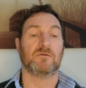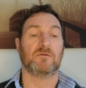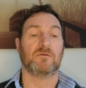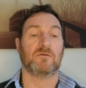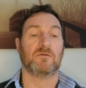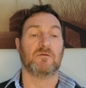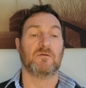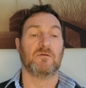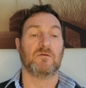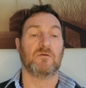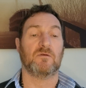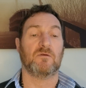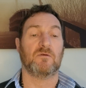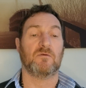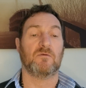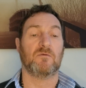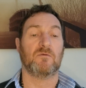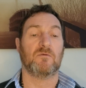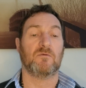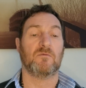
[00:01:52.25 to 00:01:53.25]

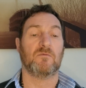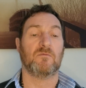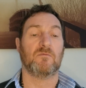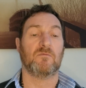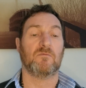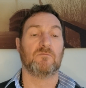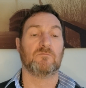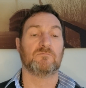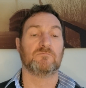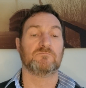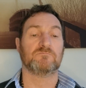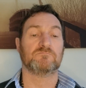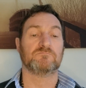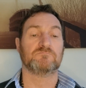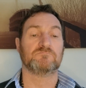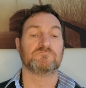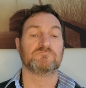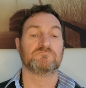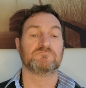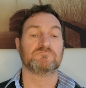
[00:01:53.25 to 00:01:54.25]

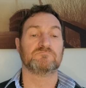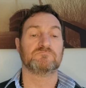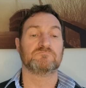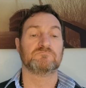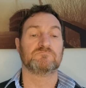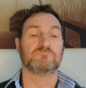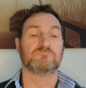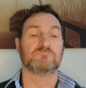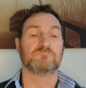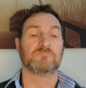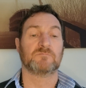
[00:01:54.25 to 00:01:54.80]
(silence)